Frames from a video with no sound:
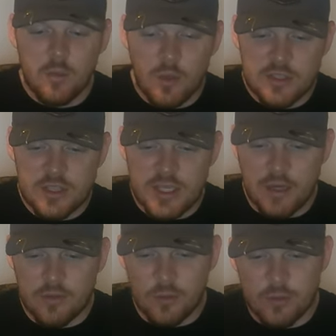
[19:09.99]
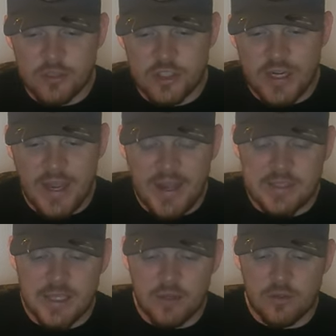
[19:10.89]
Rustic Outdoors,
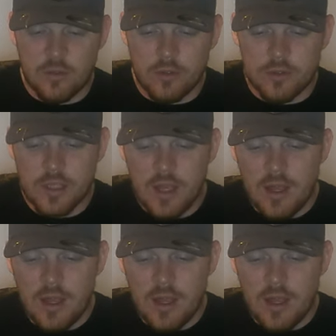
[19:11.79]
JA's Outdoors,